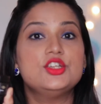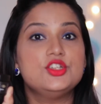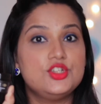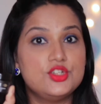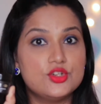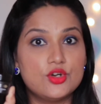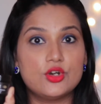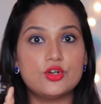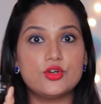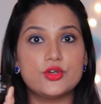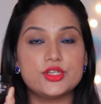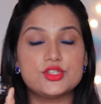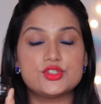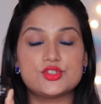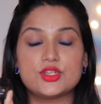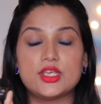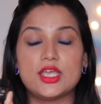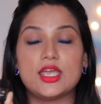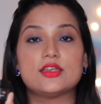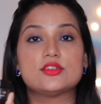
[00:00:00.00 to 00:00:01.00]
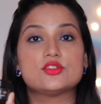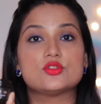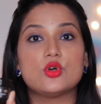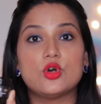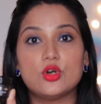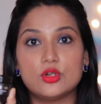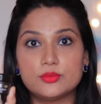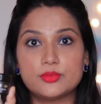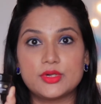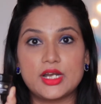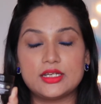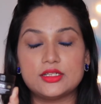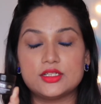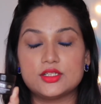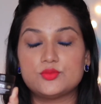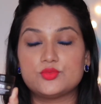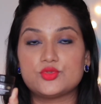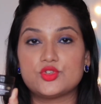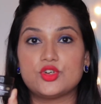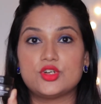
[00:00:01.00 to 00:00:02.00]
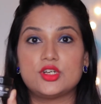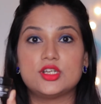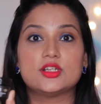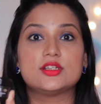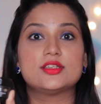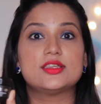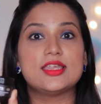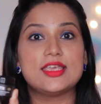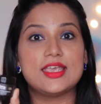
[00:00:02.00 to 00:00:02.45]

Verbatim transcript: you're going to get all branded product.